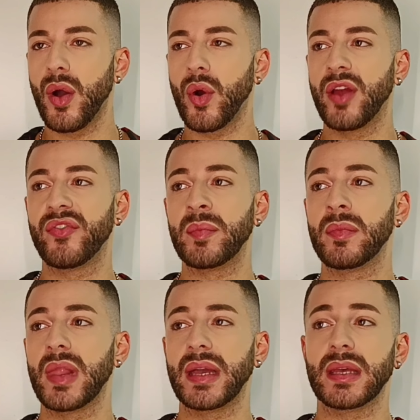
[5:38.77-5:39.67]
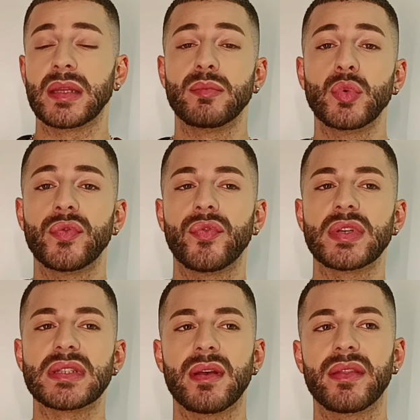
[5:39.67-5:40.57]
or if I'm like in the mood for
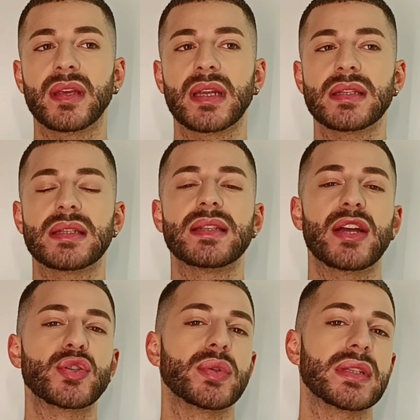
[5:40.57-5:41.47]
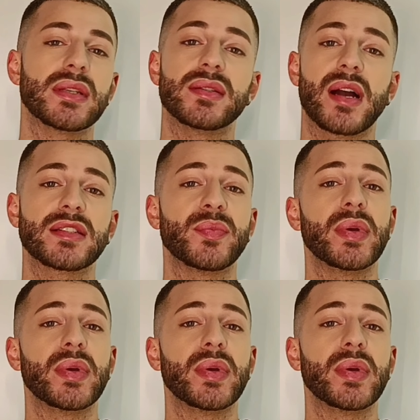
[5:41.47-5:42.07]
something that's sensual and seductive,